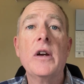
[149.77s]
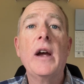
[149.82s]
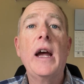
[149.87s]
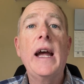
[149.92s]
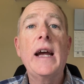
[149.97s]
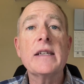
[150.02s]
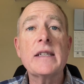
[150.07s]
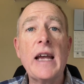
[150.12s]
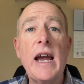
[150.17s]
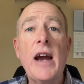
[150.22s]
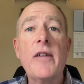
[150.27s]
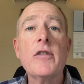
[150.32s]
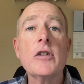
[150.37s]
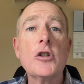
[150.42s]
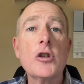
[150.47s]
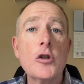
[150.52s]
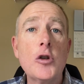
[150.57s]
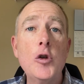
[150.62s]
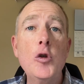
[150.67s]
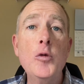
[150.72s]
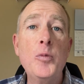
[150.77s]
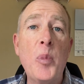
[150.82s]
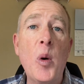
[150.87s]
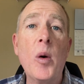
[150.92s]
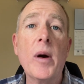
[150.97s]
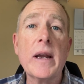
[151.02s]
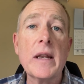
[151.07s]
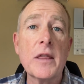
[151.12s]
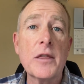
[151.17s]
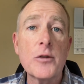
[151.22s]
has averaged
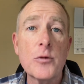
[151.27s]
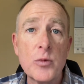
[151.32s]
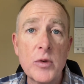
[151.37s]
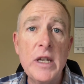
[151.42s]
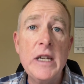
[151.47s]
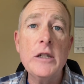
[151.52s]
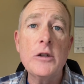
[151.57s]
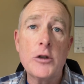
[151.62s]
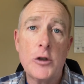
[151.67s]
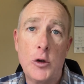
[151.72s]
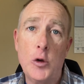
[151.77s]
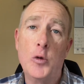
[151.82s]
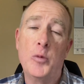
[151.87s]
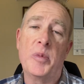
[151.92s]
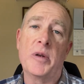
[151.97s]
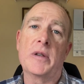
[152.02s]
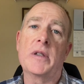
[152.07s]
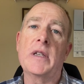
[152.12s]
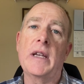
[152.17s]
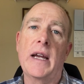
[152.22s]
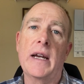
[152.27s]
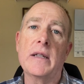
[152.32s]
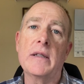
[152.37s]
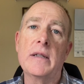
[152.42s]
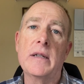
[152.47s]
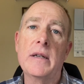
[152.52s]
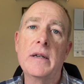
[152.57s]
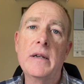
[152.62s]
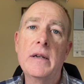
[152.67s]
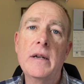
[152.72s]
2.32%,